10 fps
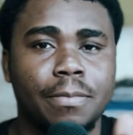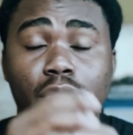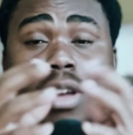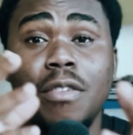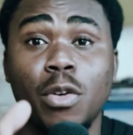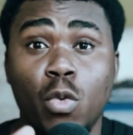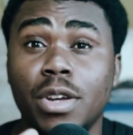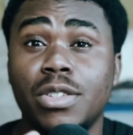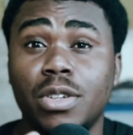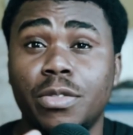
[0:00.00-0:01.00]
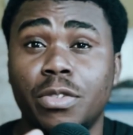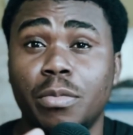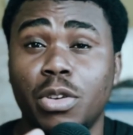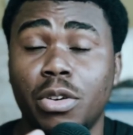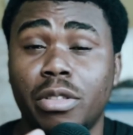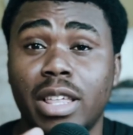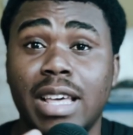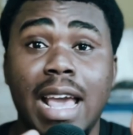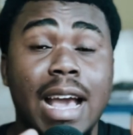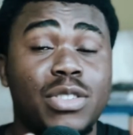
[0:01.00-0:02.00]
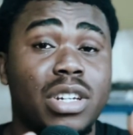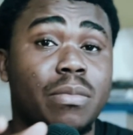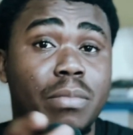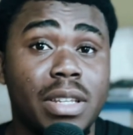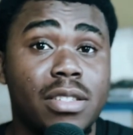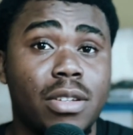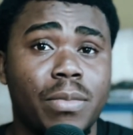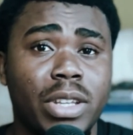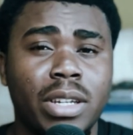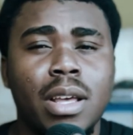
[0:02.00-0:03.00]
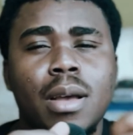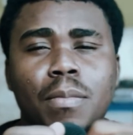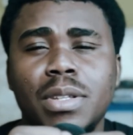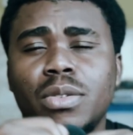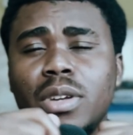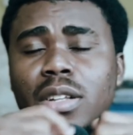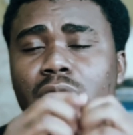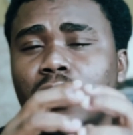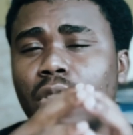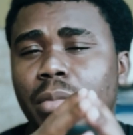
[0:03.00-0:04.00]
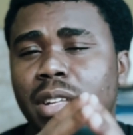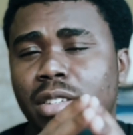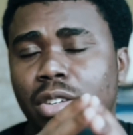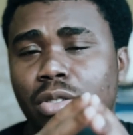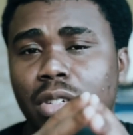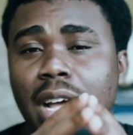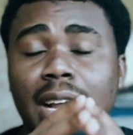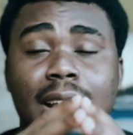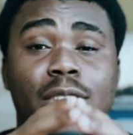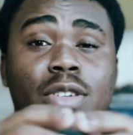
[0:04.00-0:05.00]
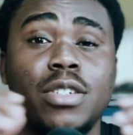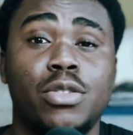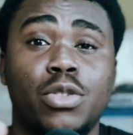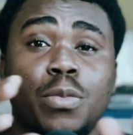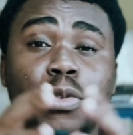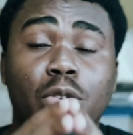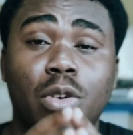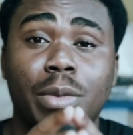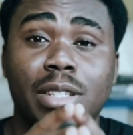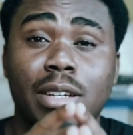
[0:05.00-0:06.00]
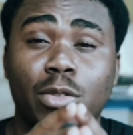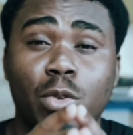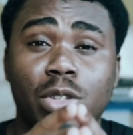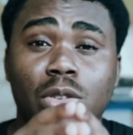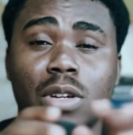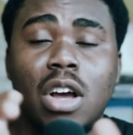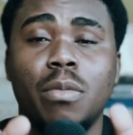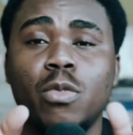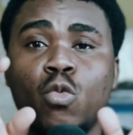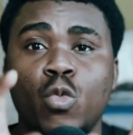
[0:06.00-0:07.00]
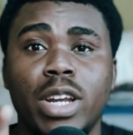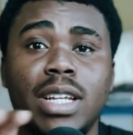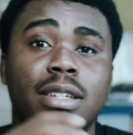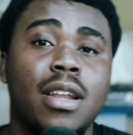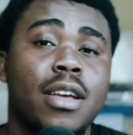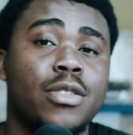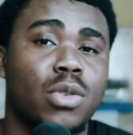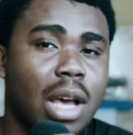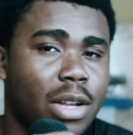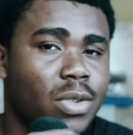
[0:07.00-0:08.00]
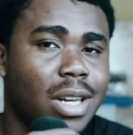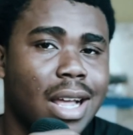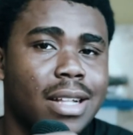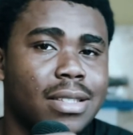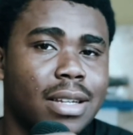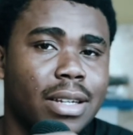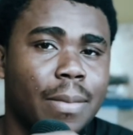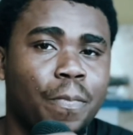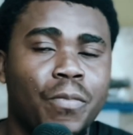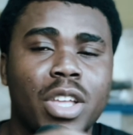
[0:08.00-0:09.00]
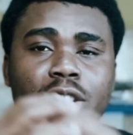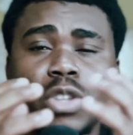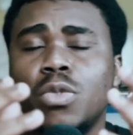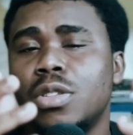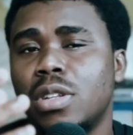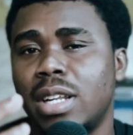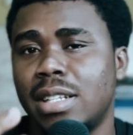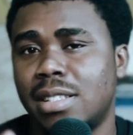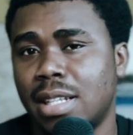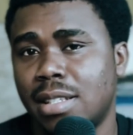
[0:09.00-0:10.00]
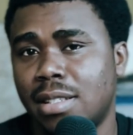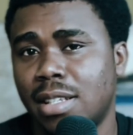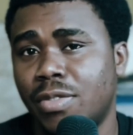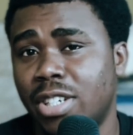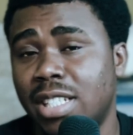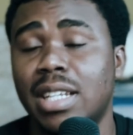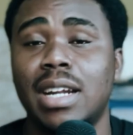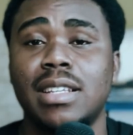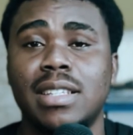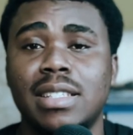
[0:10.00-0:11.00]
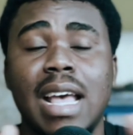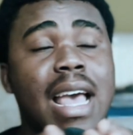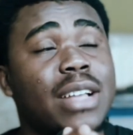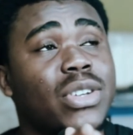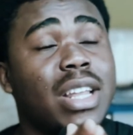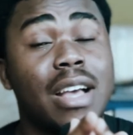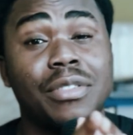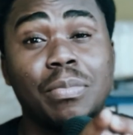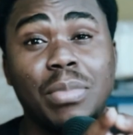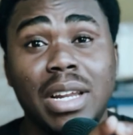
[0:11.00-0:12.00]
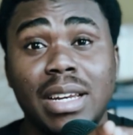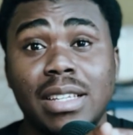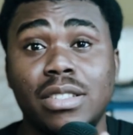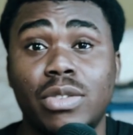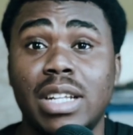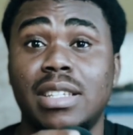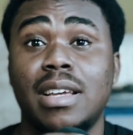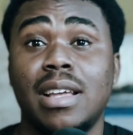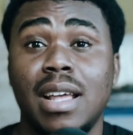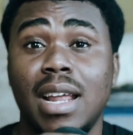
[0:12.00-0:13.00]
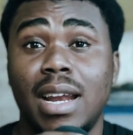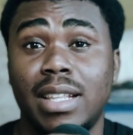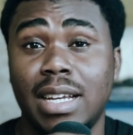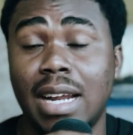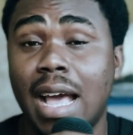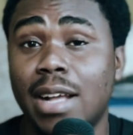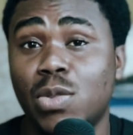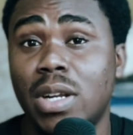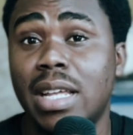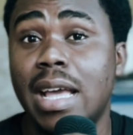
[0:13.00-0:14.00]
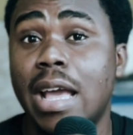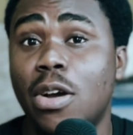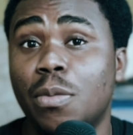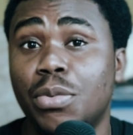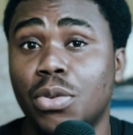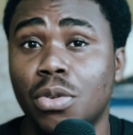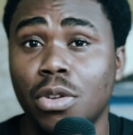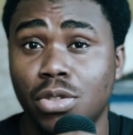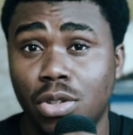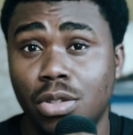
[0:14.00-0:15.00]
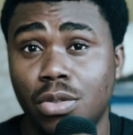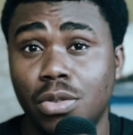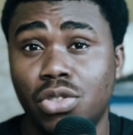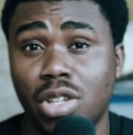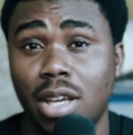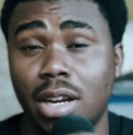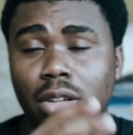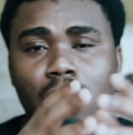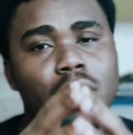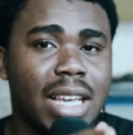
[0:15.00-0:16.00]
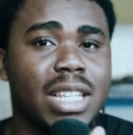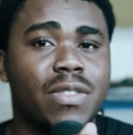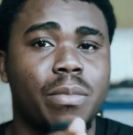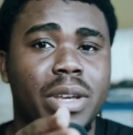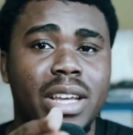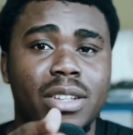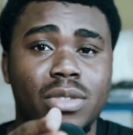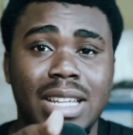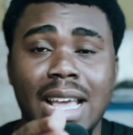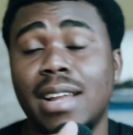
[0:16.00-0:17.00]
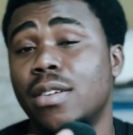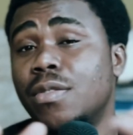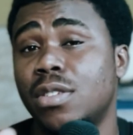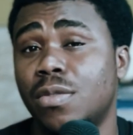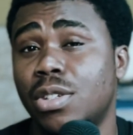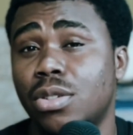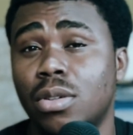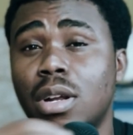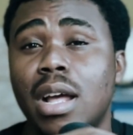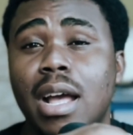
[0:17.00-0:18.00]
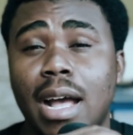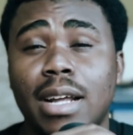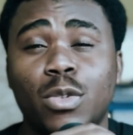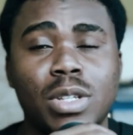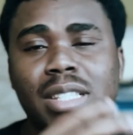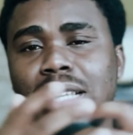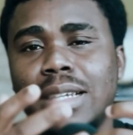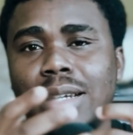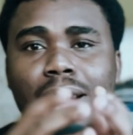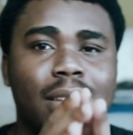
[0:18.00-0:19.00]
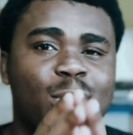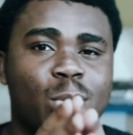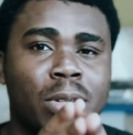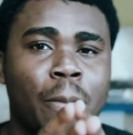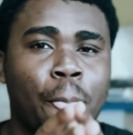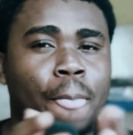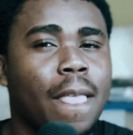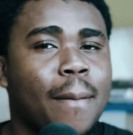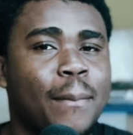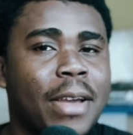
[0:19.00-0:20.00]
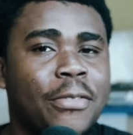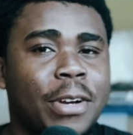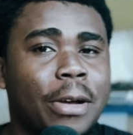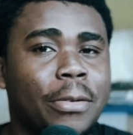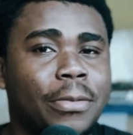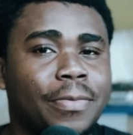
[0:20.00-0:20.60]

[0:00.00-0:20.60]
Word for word: Do you have a question for me or you think I actually missed something? Please go down to the comment section and actually drop your comment and question. I'll be willing to actually answer them. Do you want to learn statistics for data analysis? I actually have a playlist right here that can actually help you. Just go check it out. Thanks for making it to the end of this video and we'll see in the next one. Bye for now.